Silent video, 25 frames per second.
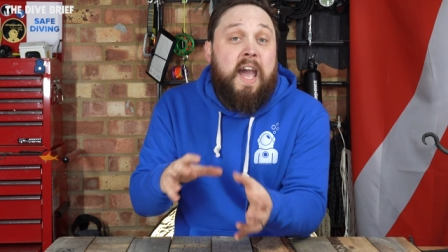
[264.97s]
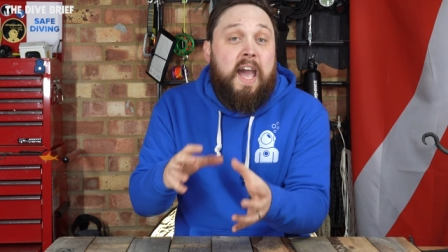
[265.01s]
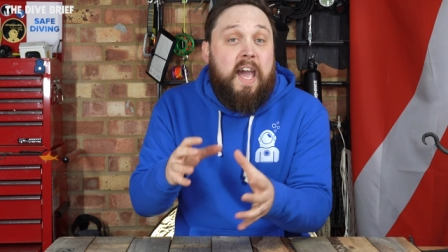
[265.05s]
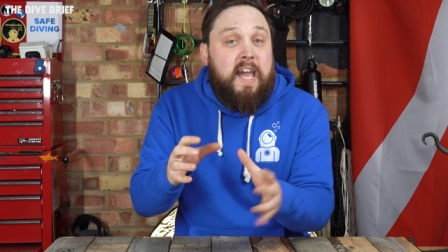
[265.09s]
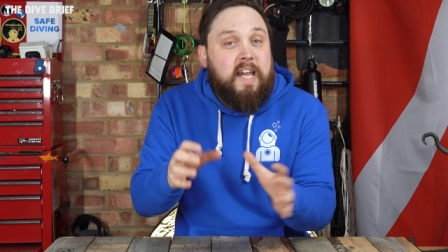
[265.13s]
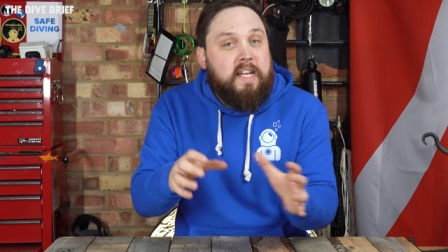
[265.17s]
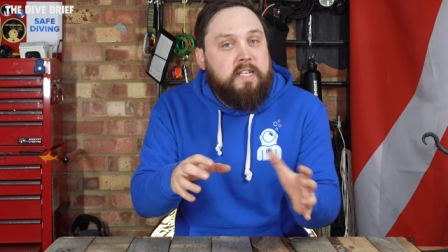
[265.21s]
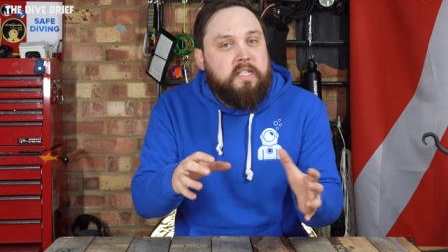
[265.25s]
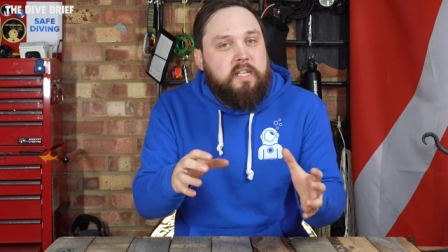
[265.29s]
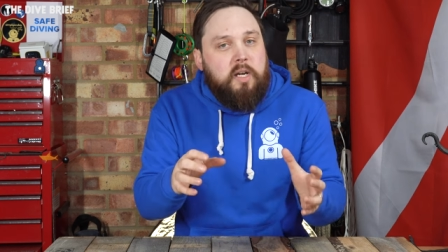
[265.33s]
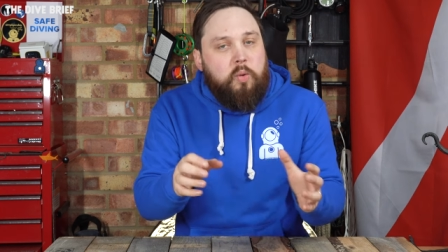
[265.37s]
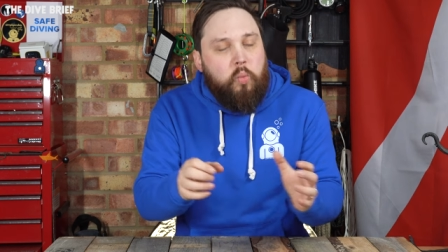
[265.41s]

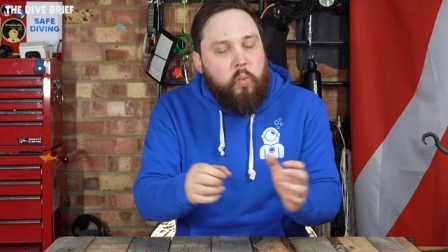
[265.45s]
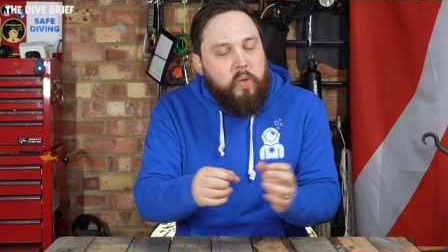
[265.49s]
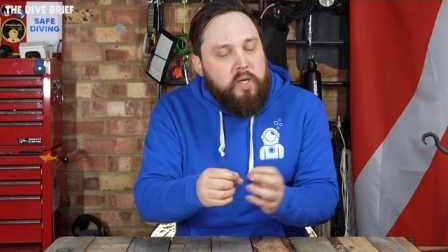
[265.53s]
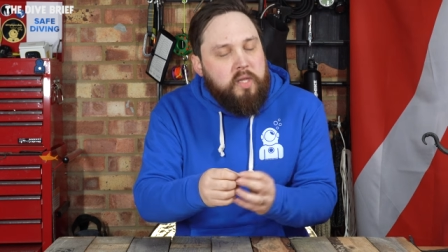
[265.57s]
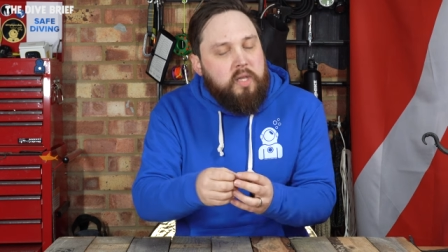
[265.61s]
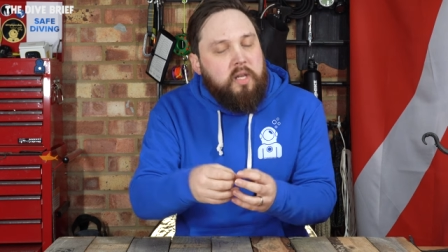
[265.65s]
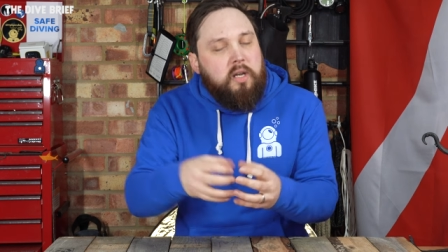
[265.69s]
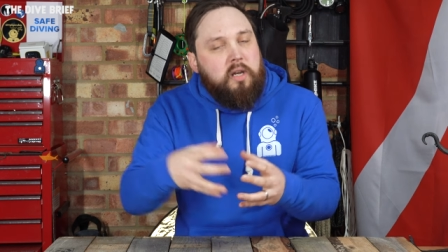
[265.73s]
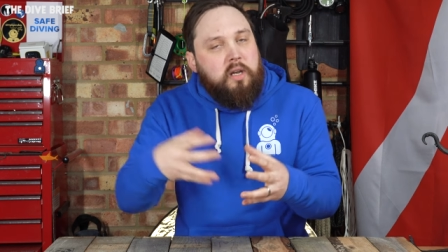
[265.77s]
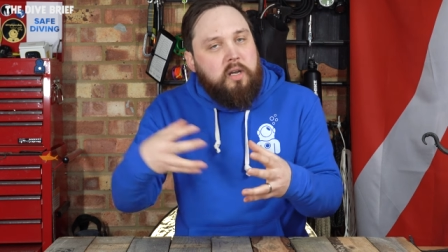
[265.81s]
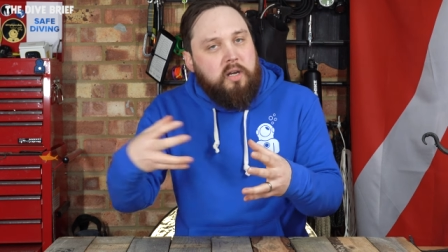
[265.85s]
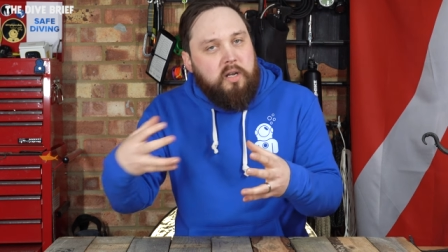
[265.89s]
end up
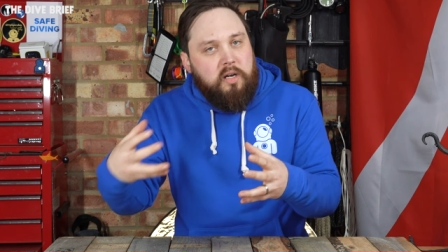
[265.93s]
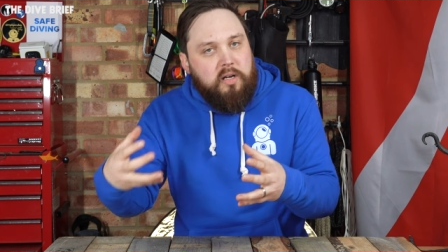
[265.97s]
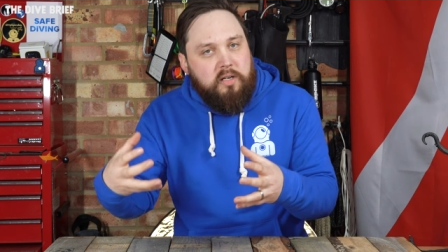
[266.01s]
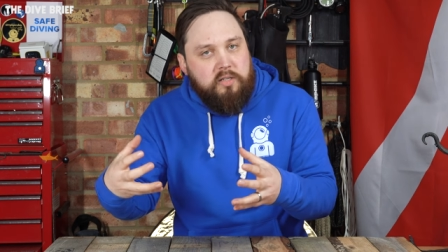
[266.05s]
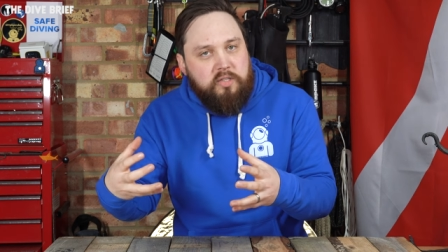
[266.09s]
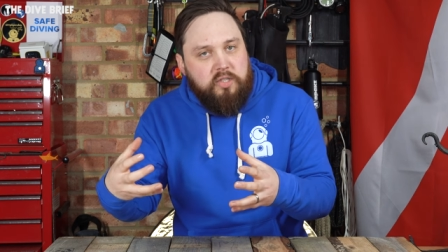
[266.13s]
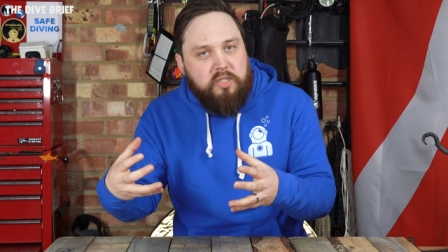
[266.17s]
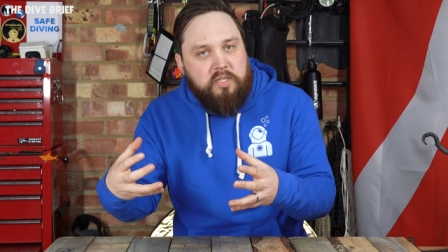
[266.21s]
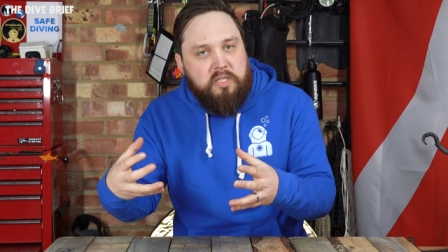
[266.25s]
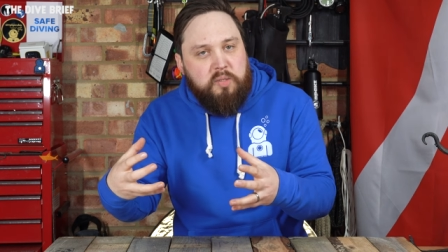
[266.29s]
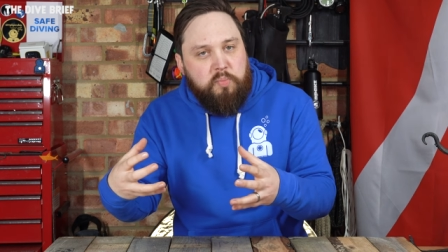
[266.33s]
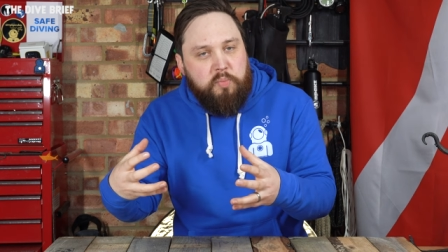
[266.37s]
with
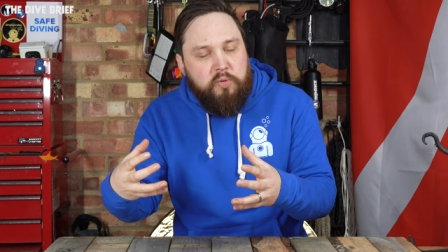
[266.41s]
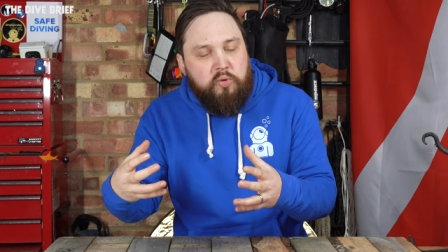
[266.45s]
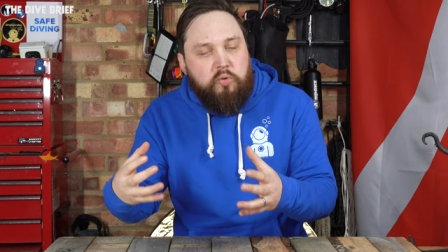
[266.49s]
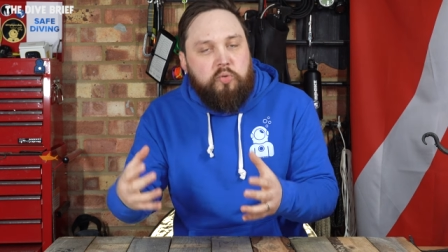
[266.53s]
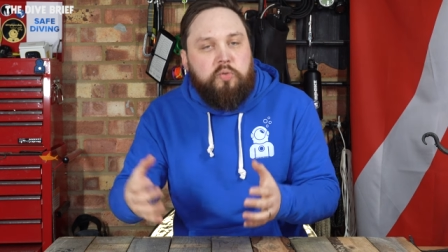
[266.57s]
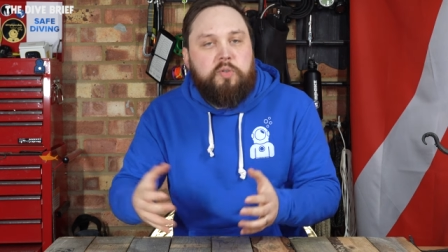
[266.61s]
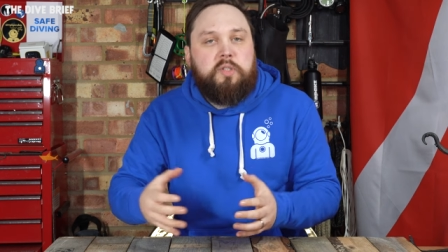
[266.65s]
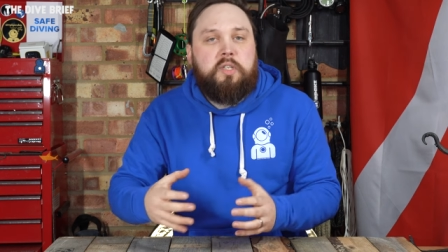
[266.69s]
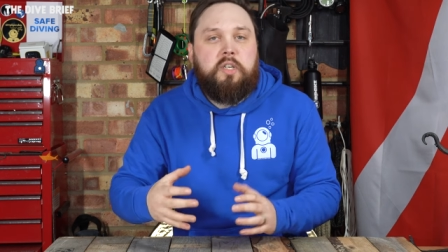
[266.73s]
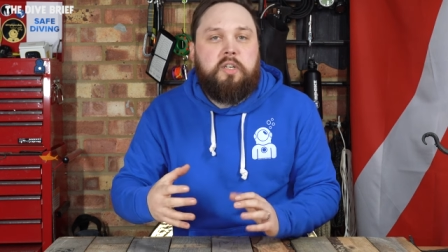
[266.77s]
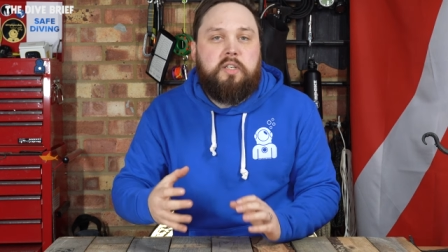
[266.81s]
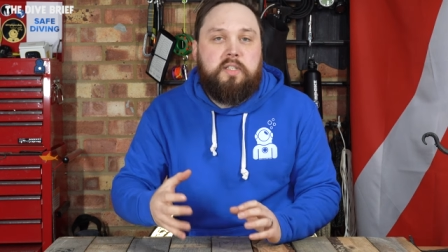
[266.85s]
larger
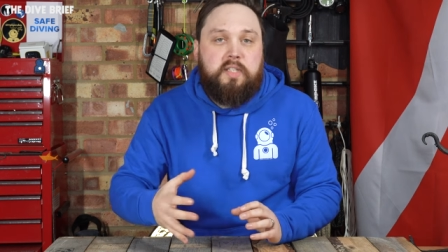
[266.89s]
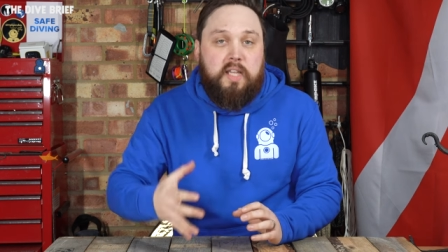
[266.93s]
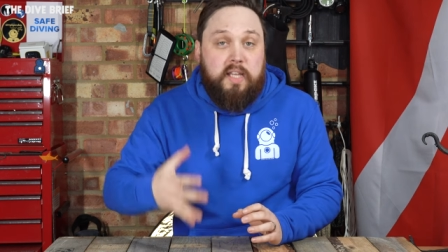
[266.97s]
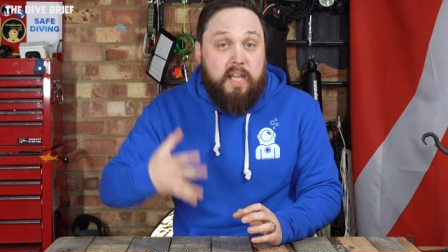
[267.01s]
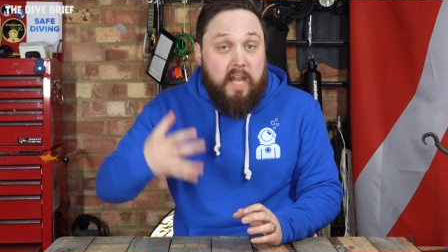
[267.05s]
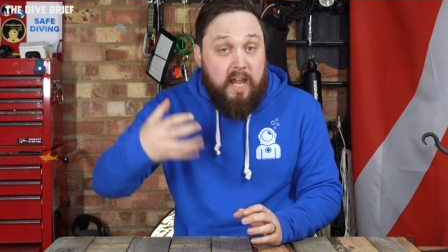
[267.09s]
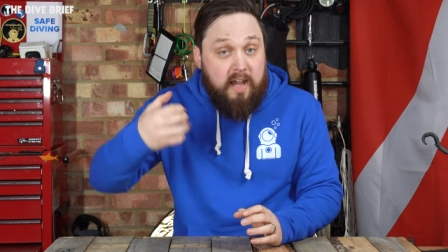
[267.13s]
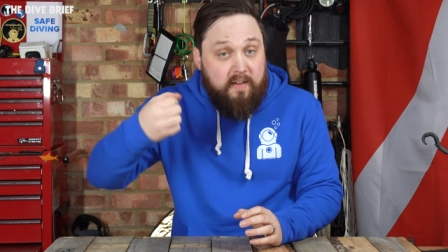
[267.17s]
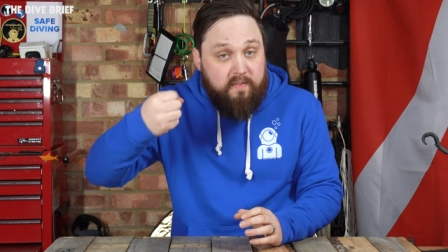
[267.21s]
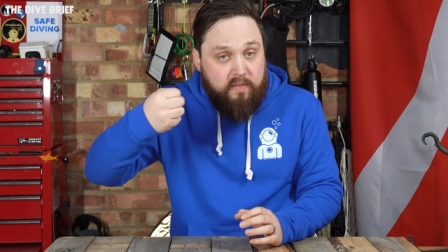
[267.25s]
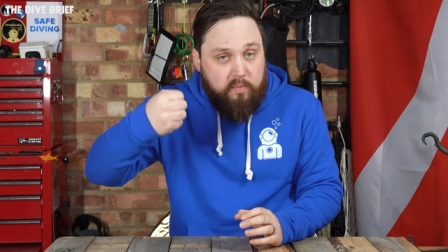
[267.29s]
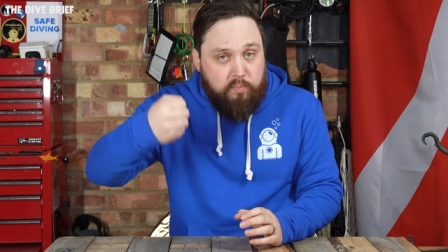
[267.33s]
spools because they have